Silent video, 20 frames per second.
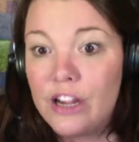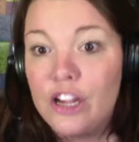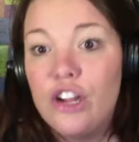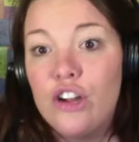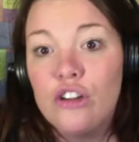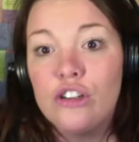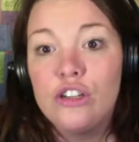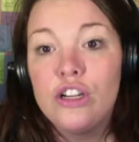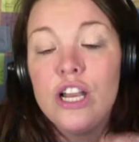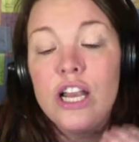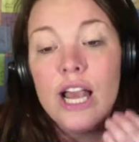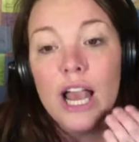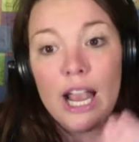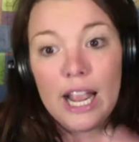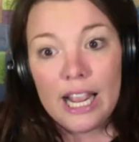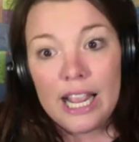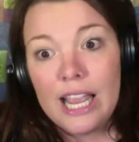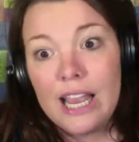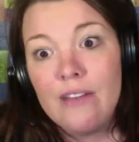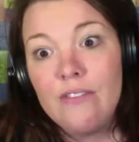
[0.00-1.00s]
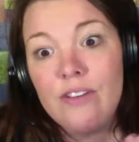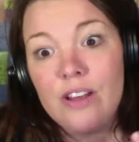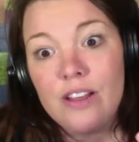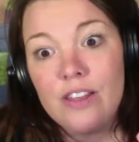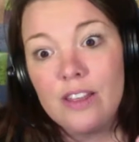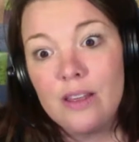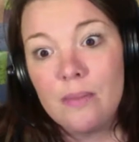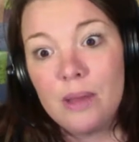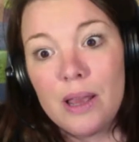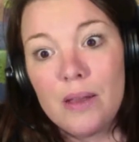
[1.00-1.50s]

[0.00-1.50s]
You're giving them